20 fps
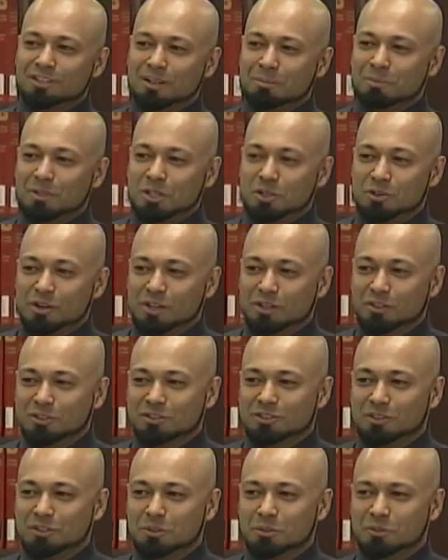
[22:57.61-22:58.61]
up in Toronto,
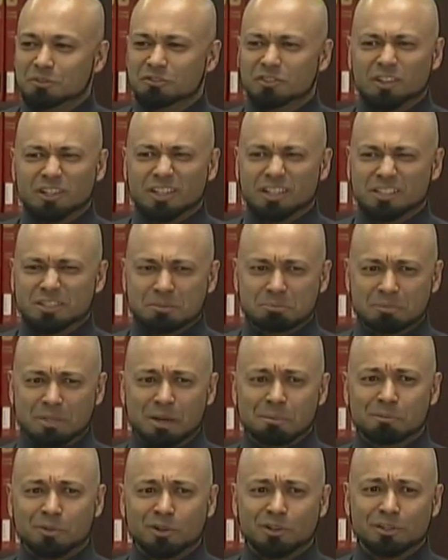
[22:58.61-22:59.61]
so it felt like
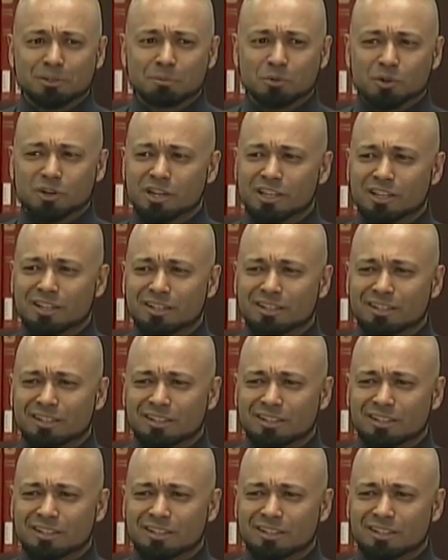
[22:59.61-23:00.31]
September in the morning.